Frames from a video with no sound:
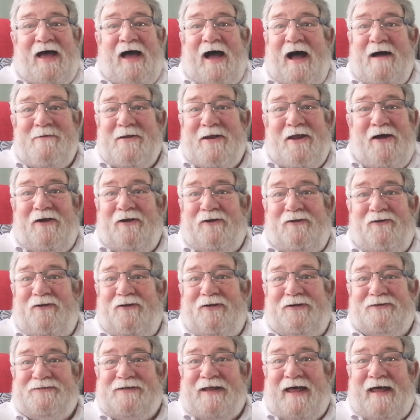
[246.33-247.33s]
I mean, how good
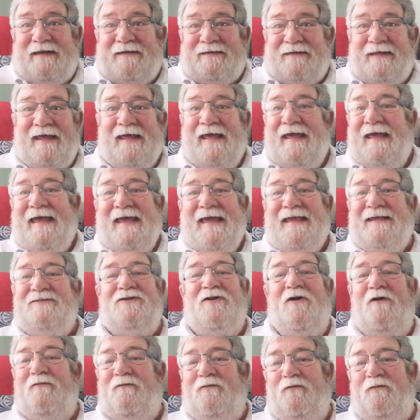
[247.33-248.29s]
is that? He's got